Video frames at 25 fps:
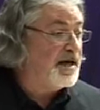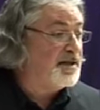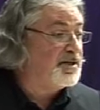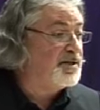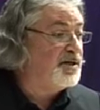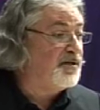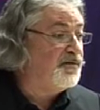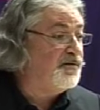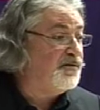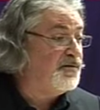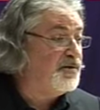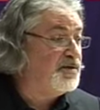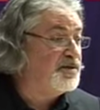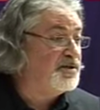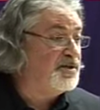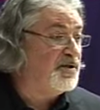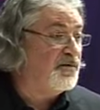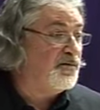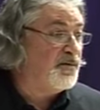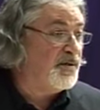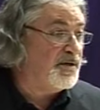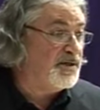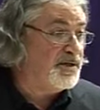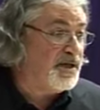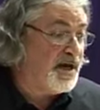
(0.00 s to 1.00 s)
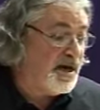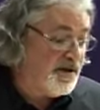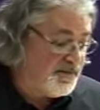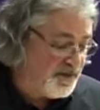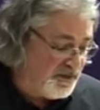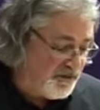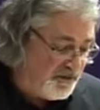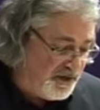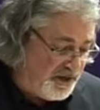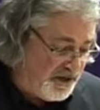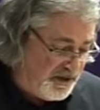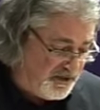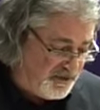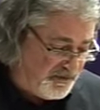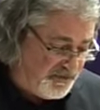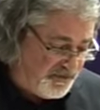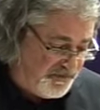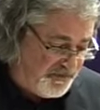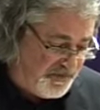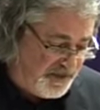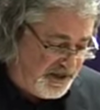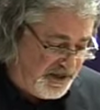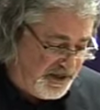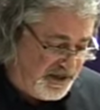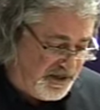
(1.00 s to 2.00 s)
that difference if we're to have a real
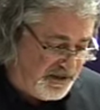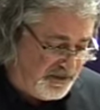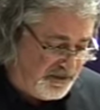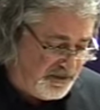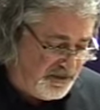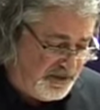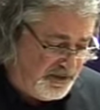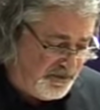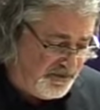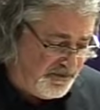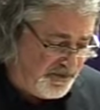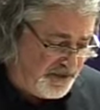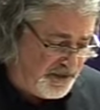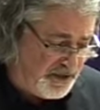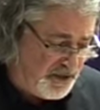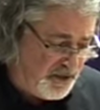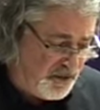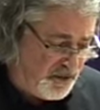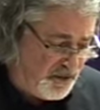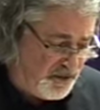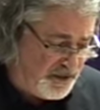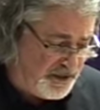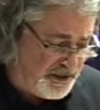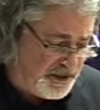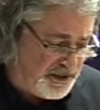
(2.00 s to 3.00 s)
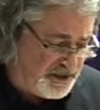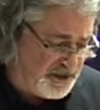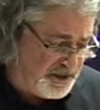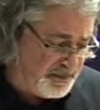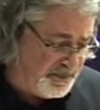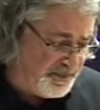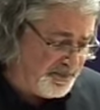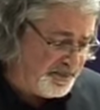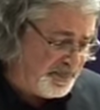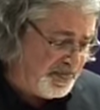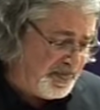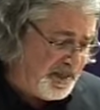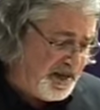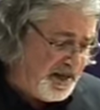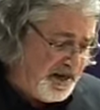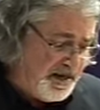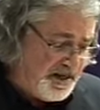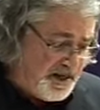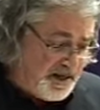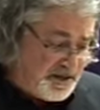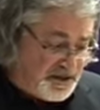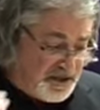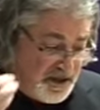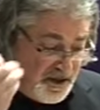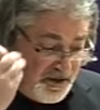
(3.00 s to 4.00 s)
feel for the organism.
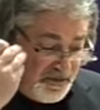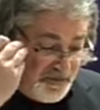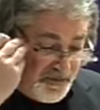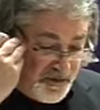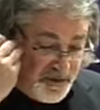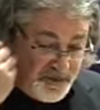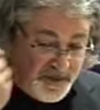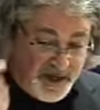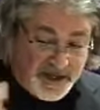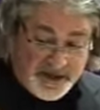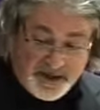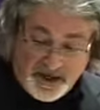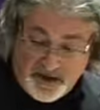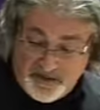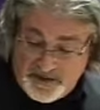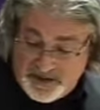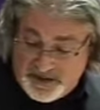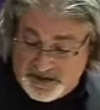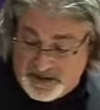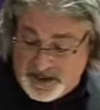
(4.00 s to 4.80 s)
Now, some of you may know